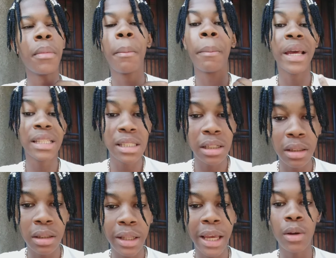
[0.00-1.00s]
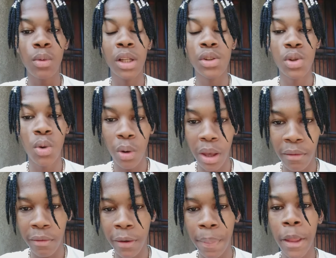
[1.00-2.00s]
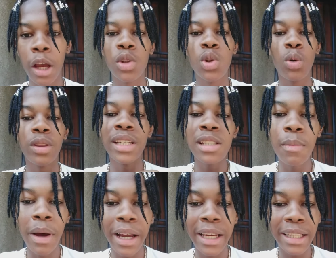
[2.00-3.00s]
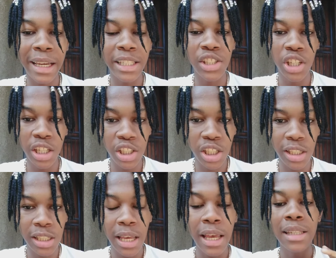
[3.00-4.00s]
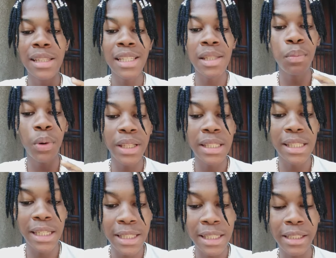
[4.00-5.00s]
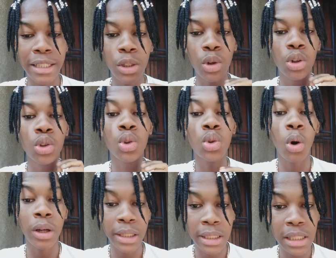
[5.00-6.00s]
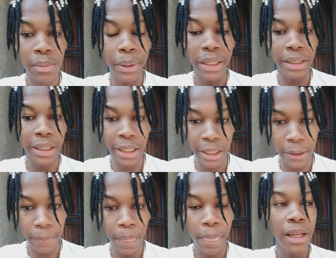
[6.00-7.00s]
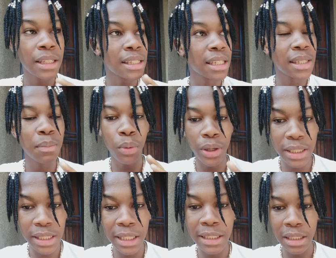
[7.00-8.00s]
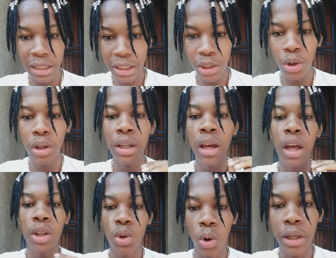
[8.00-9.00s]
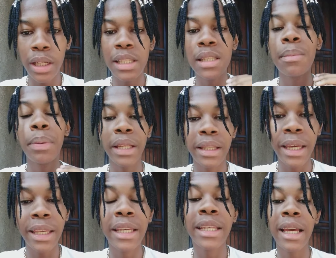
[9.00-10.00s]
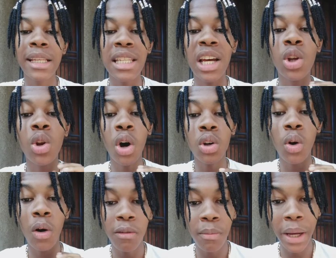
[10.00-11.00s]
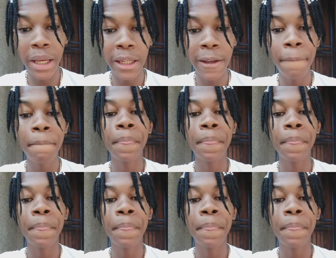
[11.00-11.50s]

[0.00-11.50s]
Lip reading: metal and whatsoever. So this market exchanges $6.6 trillion per day. $6.6 trillion per day. It has a lot of money